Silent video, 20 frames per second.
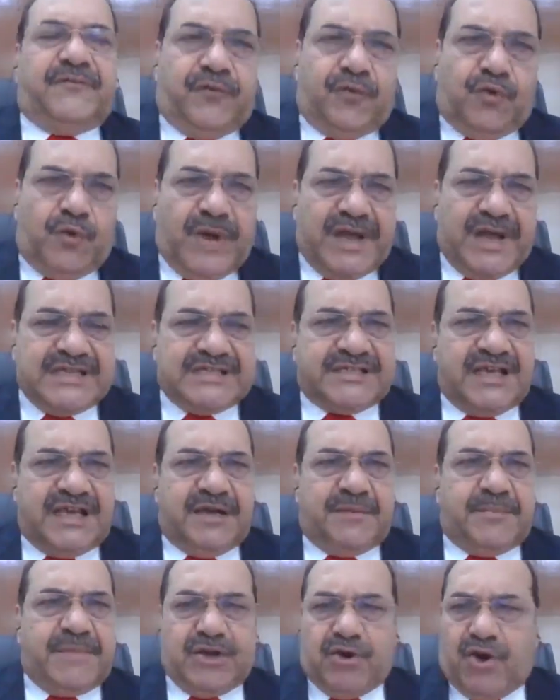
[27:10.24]

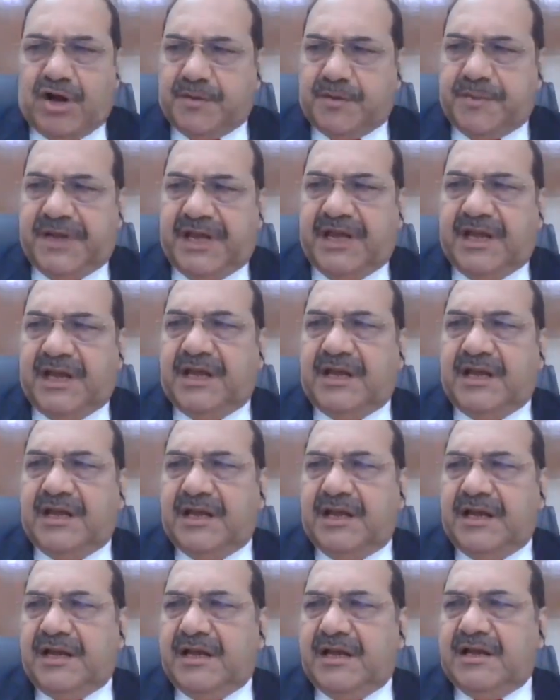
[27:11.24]
Fluency may not be,
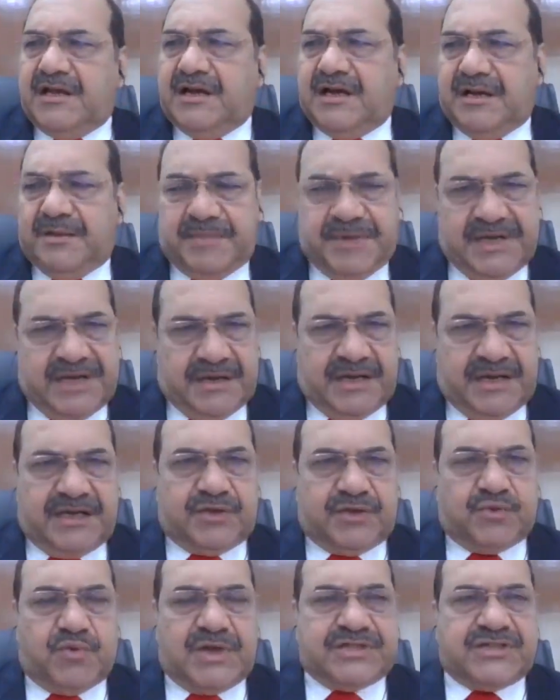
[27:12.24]

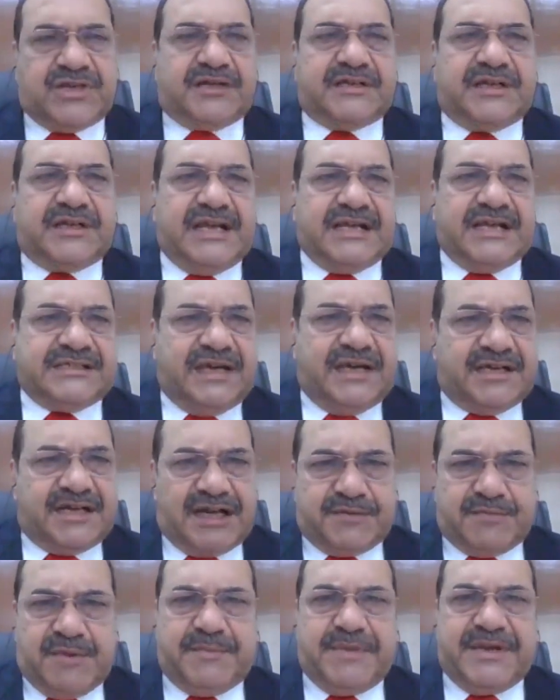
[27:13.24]
to a certain extent,
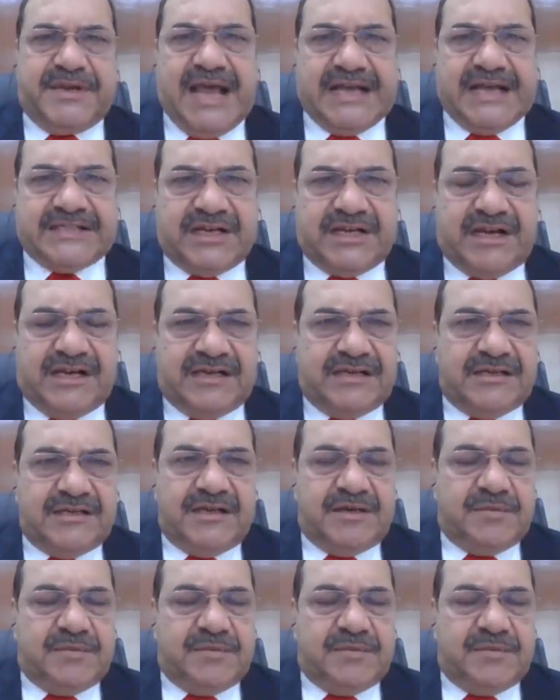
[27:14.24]
it may be natural.